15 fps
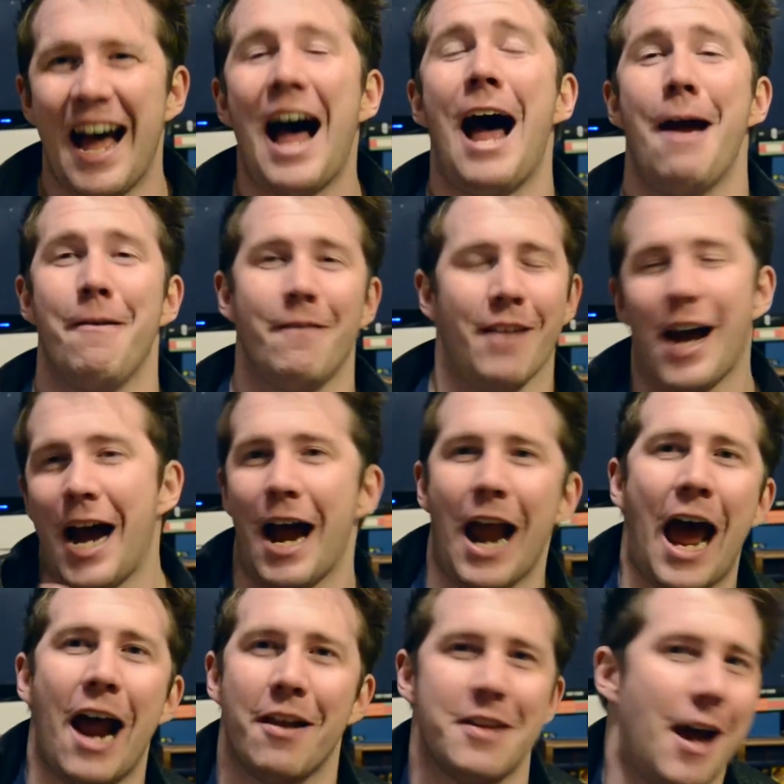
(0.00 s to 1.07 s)

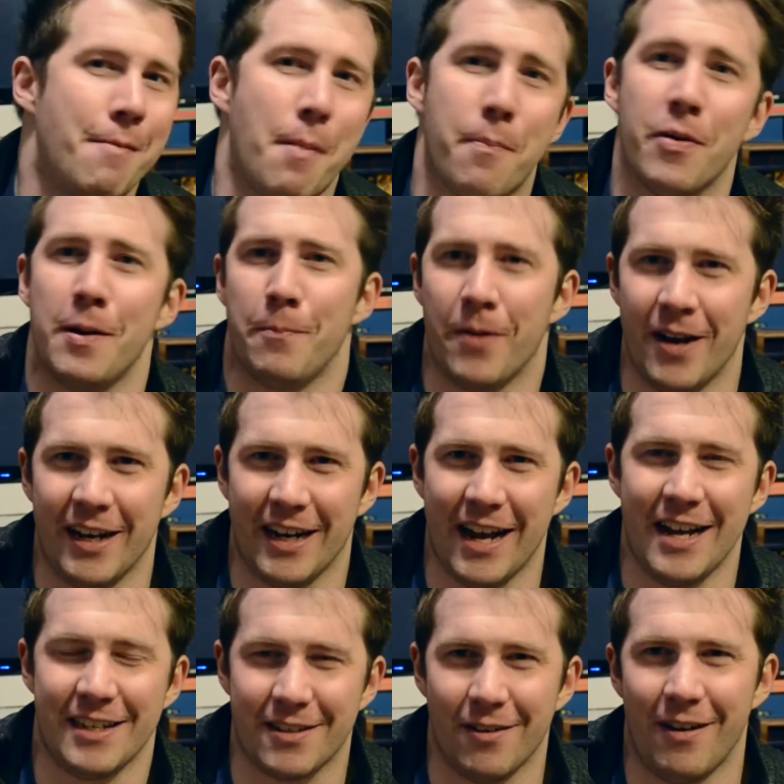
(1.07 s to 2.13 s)
I'm a pretty punny guy,
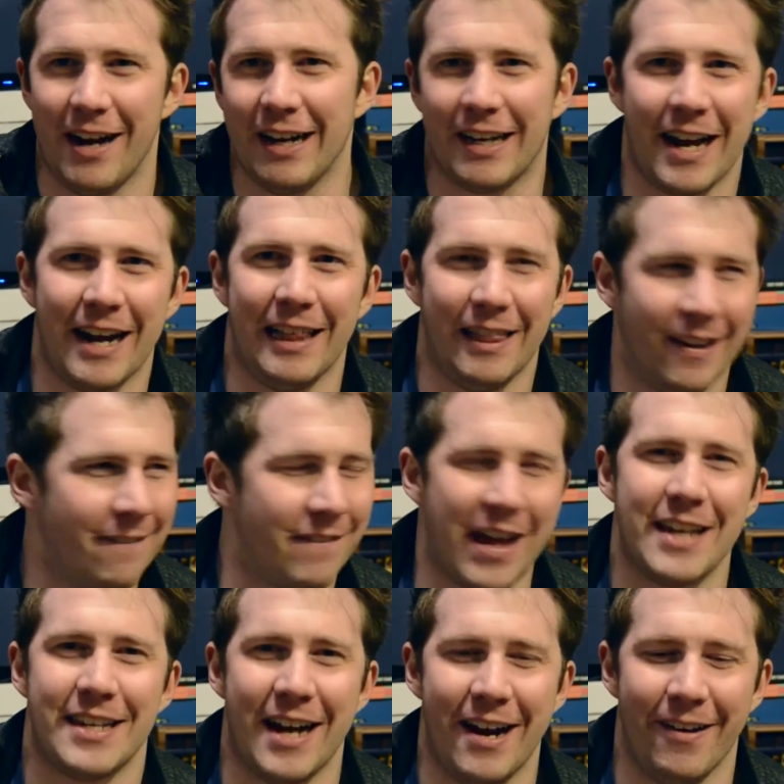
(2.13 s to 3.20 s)
so I kind of love
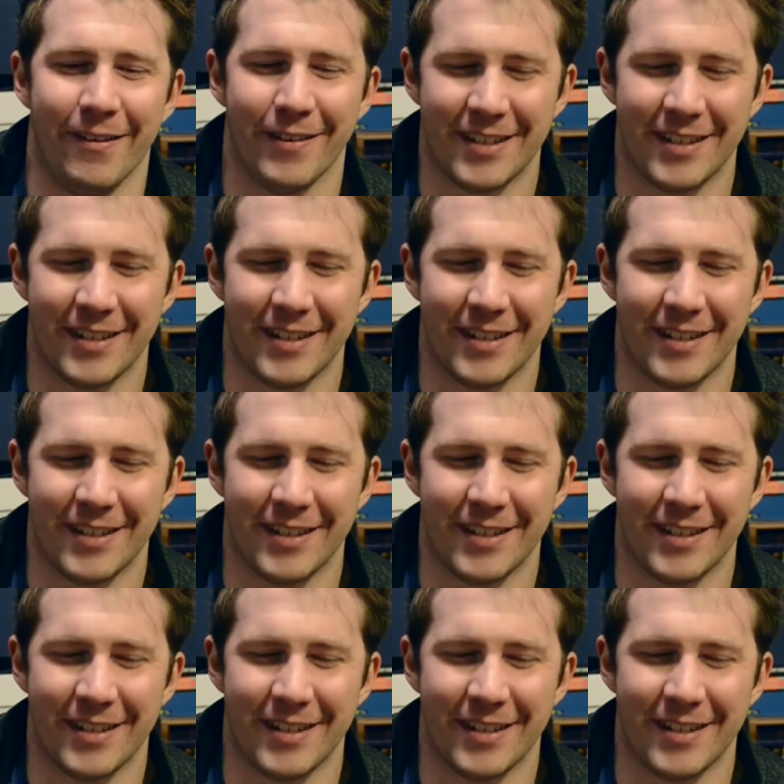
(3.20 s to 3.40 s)
that title.